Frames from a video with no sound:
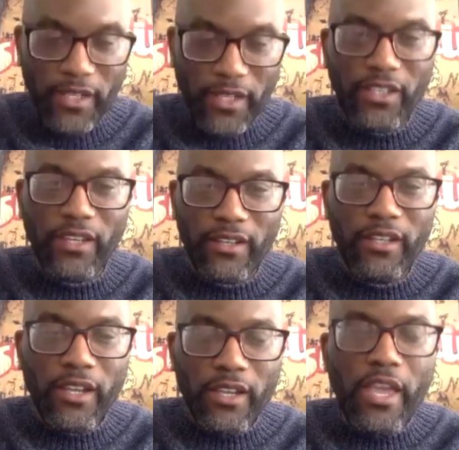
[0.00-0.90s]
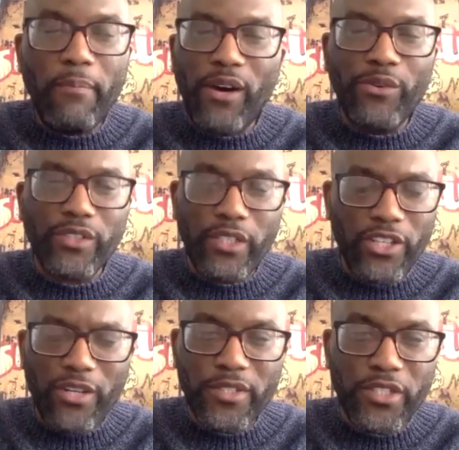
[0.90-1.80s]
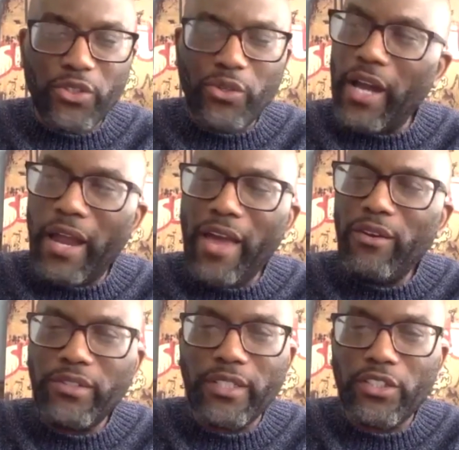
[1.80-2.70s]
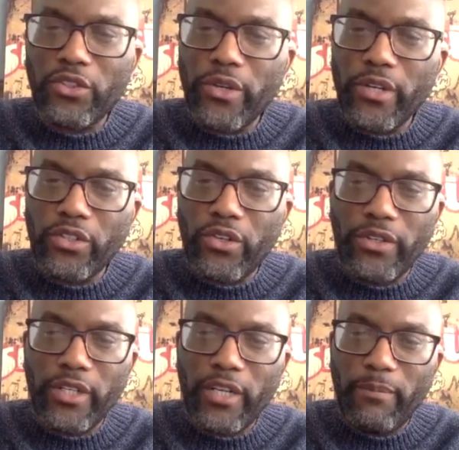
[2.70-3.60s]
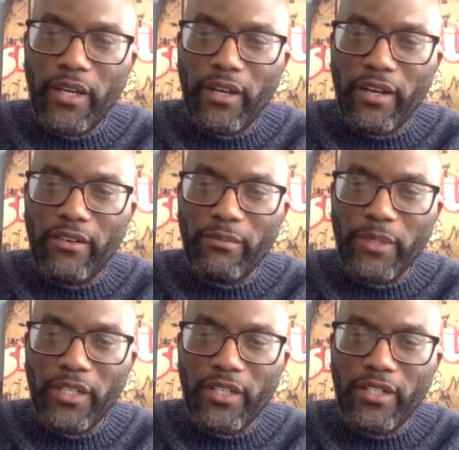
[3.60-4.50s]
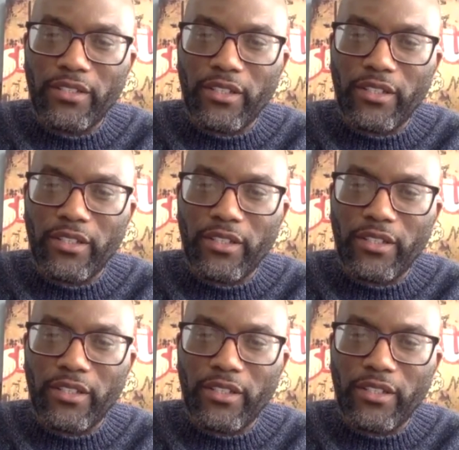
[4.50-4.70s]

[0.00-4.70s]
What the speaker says: Yeah. Yeah, but in terms of the studio, I don't think the studio is going to need a bailout, because.